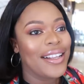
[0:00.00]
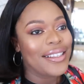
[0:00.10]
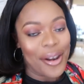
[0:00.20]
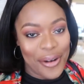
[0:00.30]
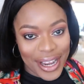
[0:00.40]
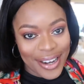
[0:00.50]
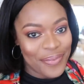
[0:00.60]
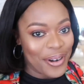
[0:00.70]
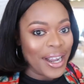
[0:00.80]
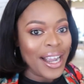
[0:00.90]
It's annoying.
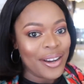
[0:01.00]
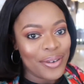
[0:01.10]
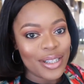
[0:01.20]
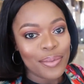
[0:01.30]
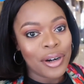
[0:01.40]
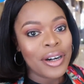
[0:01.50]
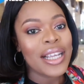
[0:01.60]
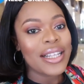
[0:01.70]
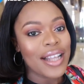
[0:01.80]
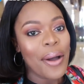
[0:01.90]
But anyways, tomorrow
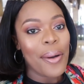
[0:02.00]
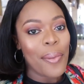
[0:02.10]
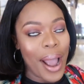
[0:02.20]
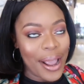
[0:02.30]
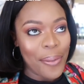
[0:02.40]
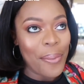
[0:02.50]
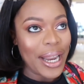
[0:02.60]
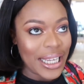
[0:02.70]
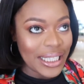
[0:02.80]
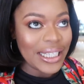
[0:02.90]
is our white
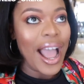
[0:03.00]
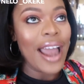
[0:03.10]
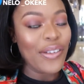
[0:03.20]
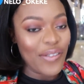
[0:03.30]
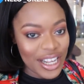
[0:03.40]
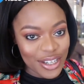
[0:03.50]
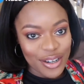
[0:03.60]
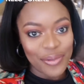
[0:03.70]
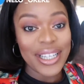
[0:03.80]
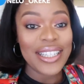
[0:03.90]
wedding
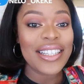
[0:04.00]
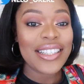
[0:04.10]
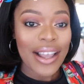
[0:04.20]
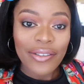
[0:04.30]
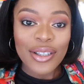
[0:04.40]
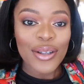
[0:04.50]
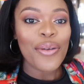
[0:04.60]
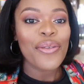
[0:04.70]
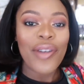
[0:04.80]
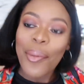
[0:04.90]
anniversary, which is the 7th
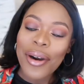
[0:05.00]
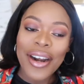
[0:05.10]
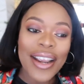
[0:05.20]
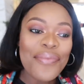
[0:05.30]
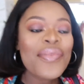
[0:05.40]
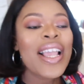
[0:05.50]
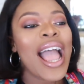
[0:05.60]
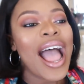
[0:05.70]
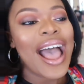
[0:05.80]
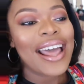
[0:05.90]
of February.
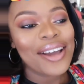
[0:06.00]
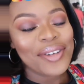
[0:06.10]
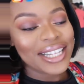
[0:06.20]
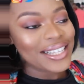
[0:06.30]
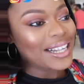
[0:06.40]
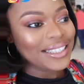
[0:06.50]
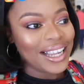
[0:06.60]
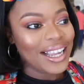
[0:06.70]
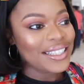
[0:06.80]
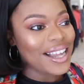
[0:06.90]
And I'm
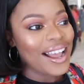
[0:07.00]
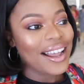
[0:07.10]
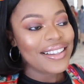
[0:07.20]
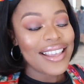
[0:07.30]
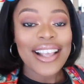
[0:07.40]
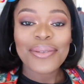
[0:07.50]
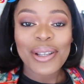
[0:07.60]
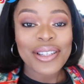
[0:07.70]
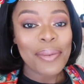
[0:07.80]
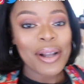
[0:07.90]
excited. And yes, we're just